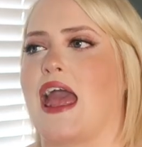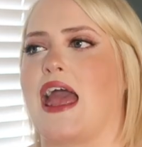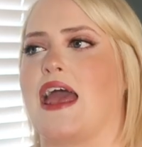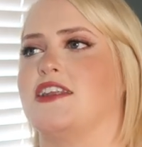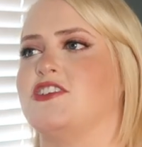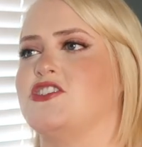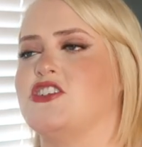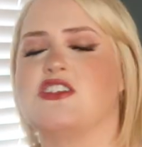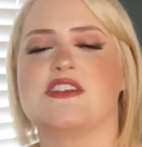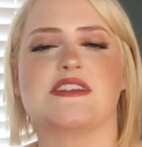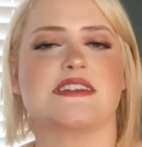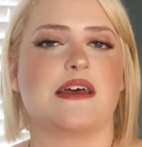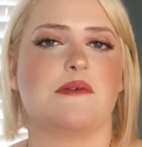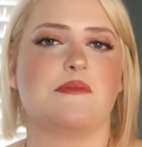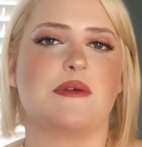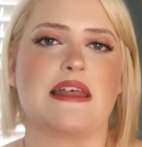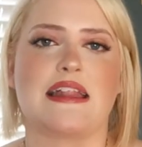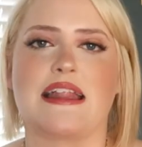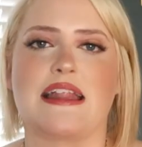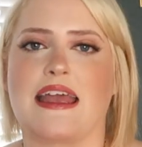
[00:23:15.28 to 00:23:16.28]
and she just
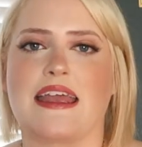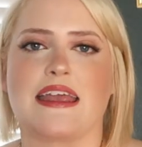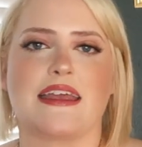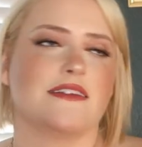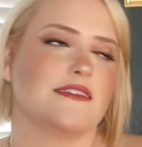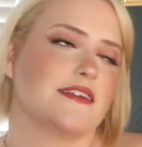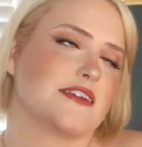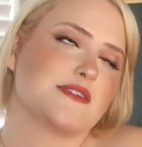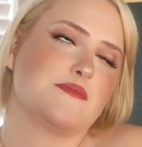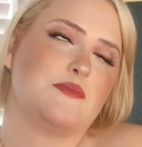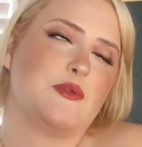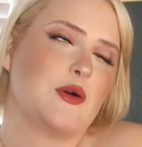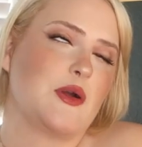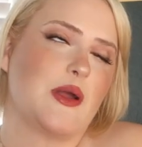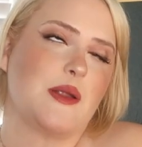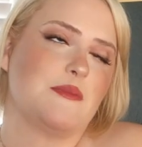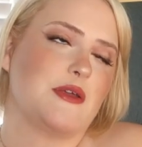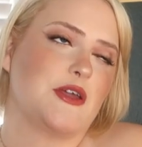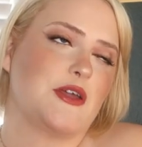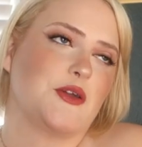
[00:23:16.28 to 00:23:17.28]
let me like
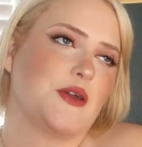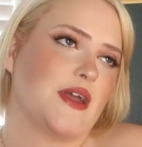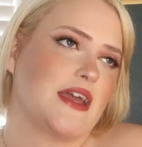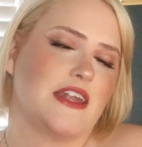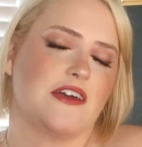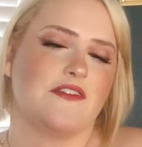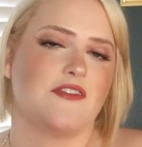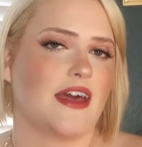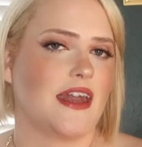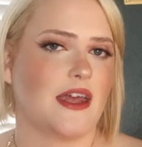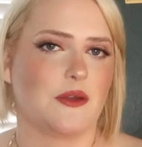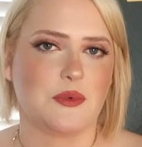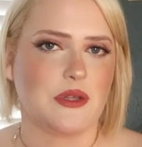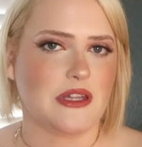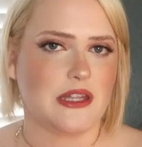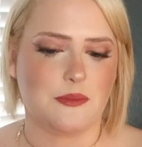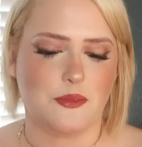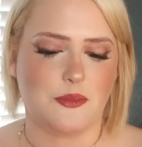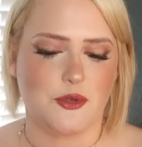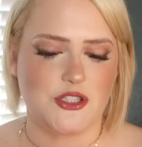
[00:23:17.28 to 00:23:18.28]
explore and be creative and I
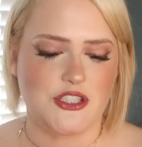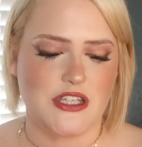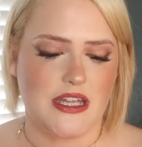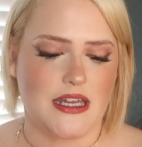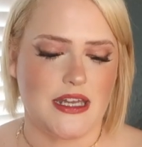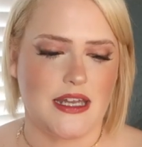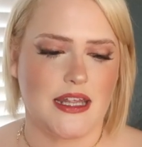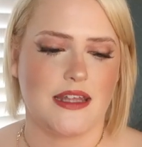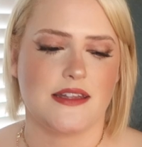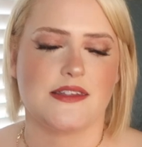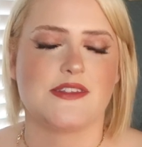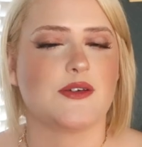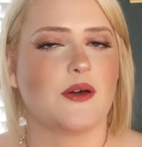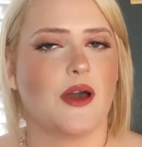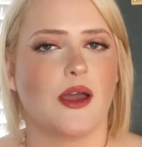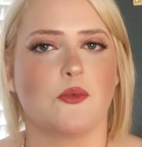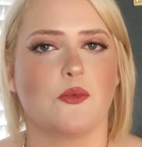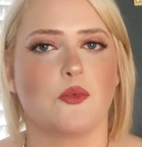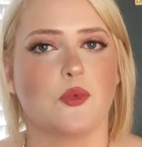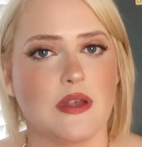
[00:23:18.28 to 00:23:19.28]
really appreciated it and so
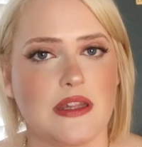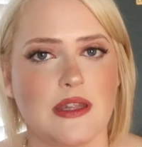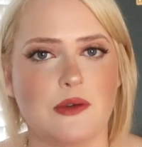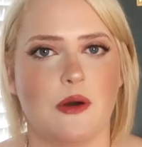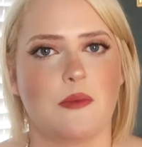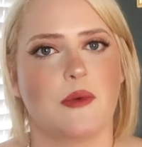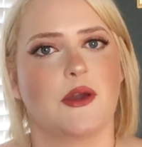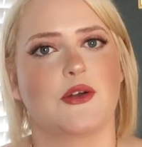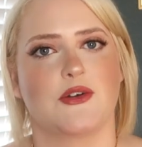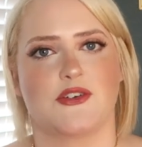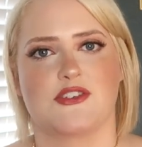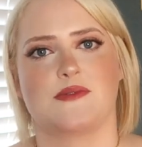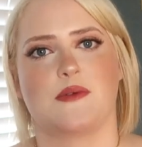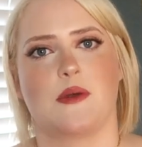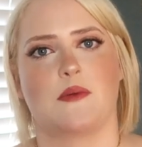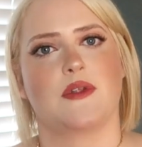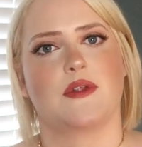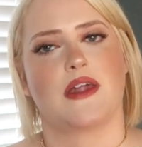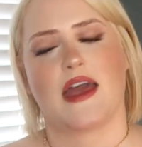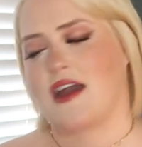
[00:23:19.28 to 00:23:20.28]
I really want my girls to
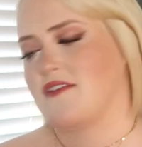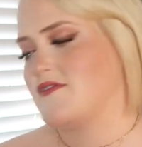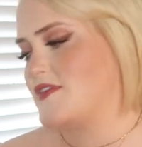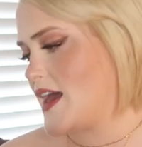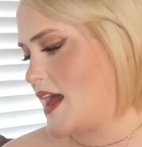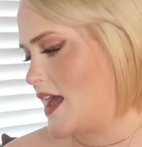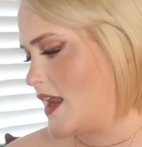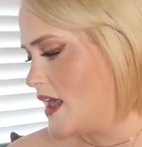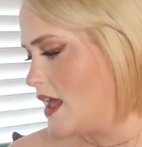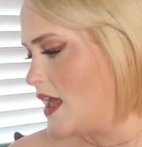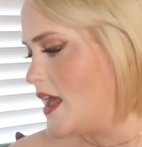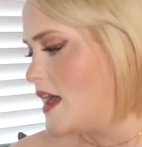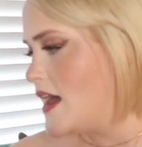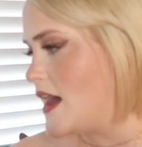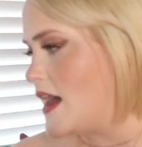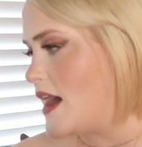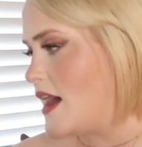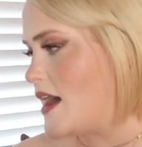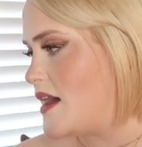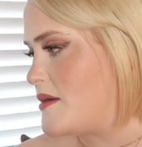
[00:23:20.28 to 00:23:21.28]
be able to have that
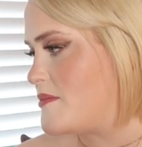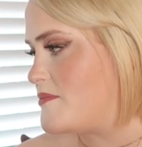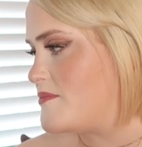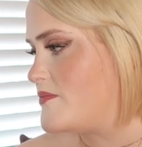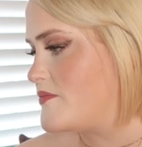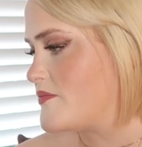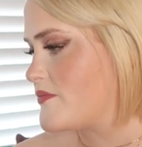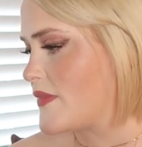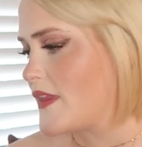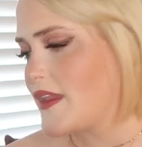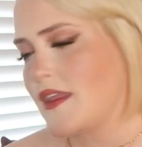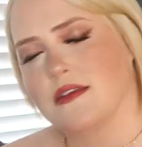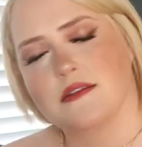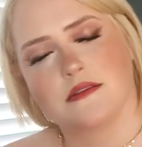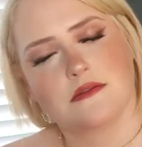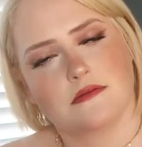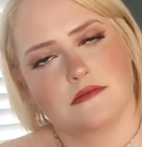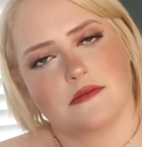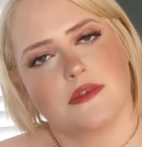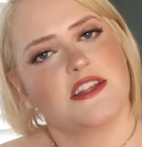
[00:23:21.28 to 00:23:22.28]
um,
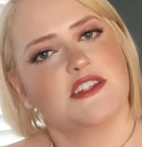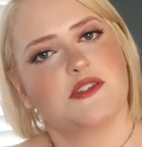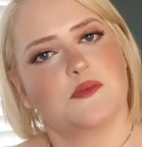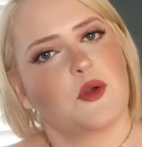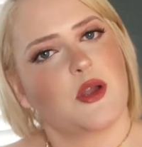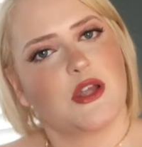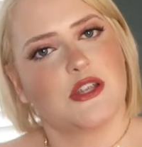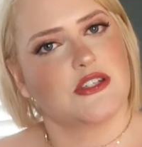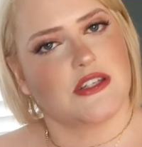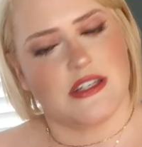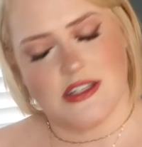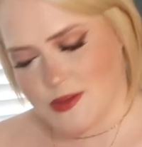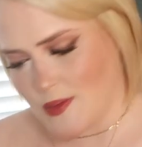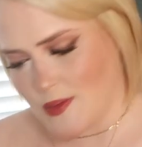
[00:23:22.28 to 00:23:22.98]
inspiration